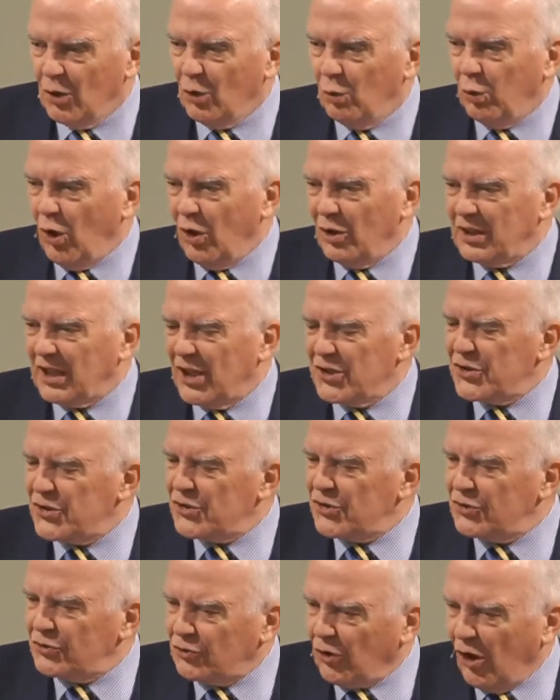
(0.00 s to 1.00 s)
What
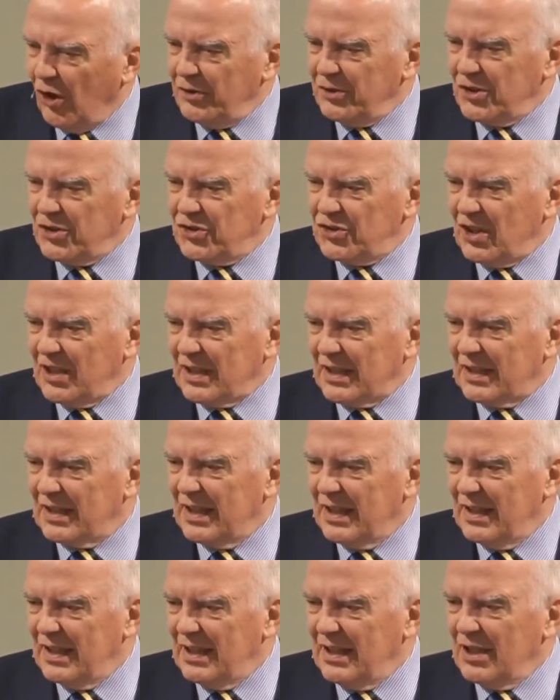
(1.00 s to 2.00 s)
astonishing
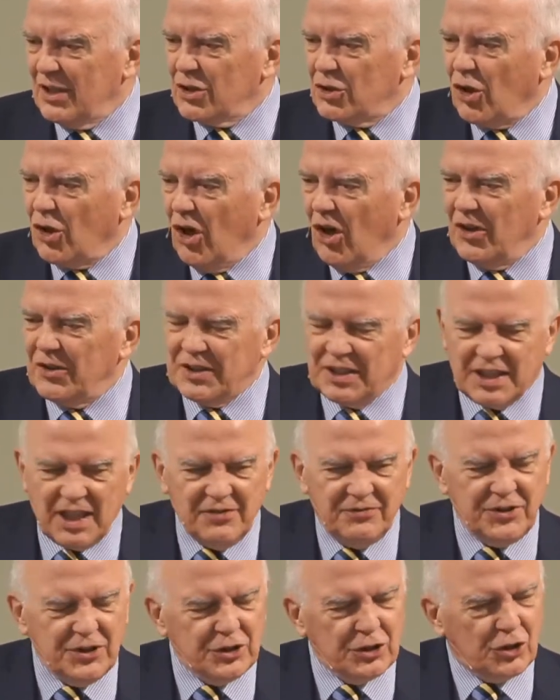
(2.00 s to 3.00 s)

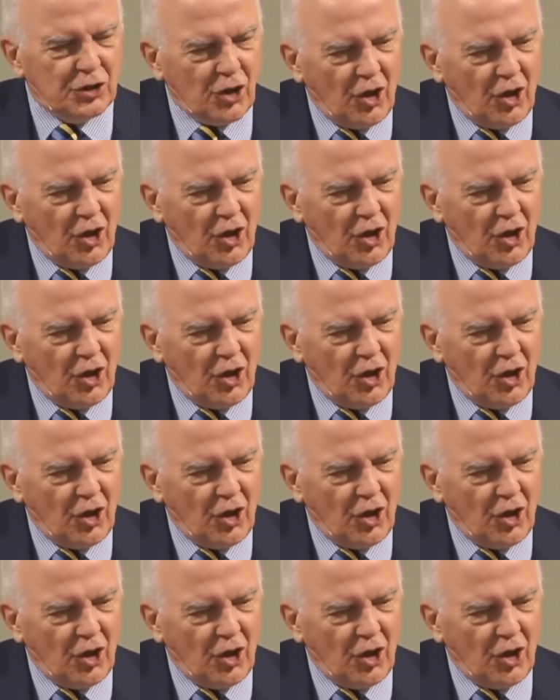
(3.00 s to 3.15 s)
God-given